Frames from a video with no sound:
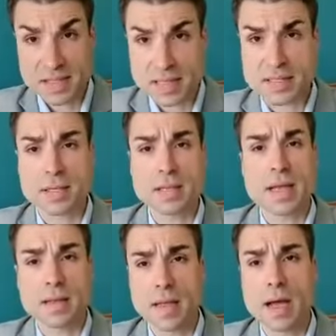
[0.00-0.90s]
set
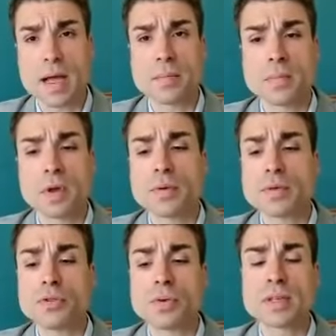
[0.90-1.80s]
that I'm going
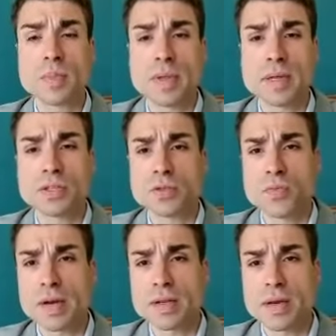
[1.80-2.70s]
to explain just
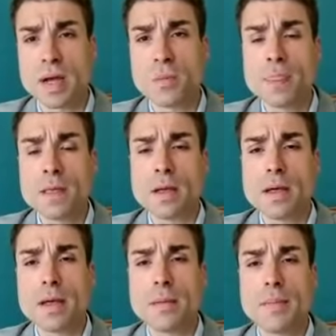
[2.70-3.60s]
right
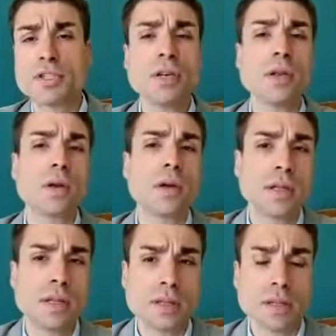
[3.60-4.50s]
now. Machine
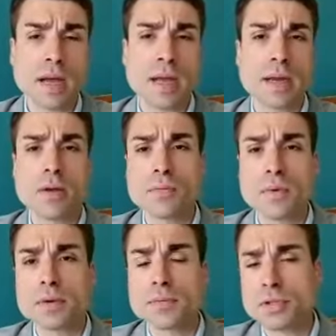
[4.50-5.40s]
learning, kind of
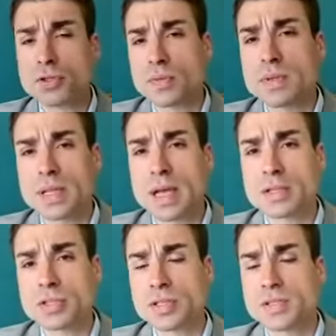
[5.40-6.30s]
artificial
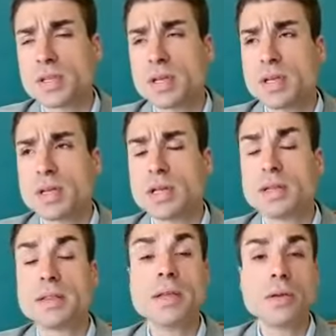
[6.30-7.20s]
intelligence,
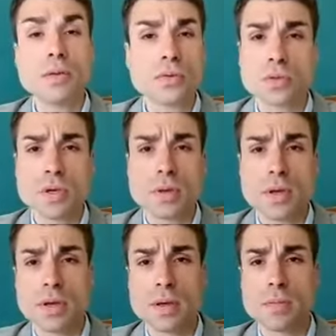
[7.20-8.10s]
deals
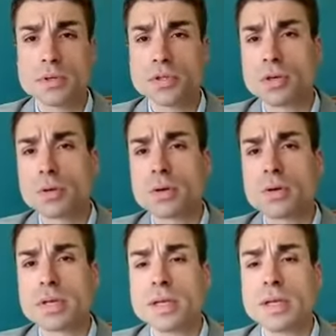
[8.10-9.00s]

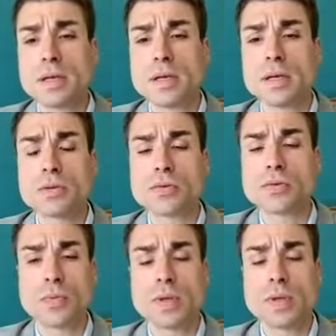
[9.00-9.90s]
particularly
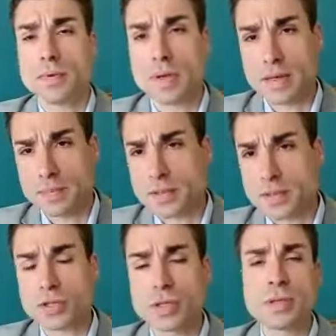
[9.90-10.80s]
with, I
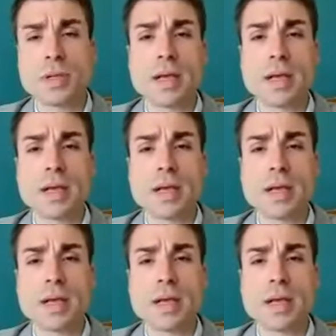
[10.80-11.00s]
mentioned,